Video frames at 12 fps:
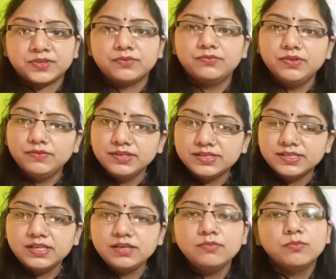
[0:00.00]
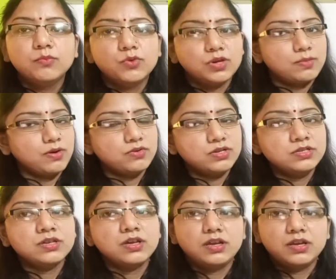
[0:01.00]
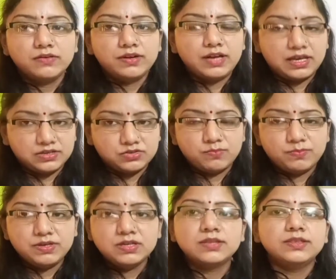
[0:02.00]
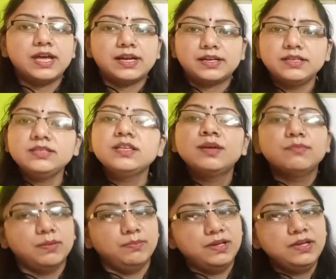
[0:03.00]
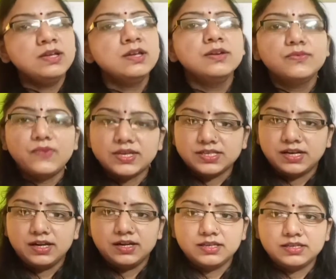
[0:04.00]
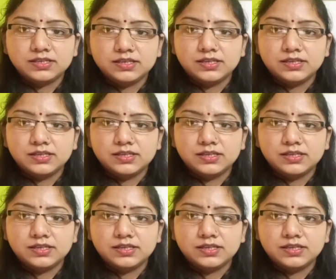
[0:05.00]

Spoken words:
We will see more about it in our next topic, that is public facilities.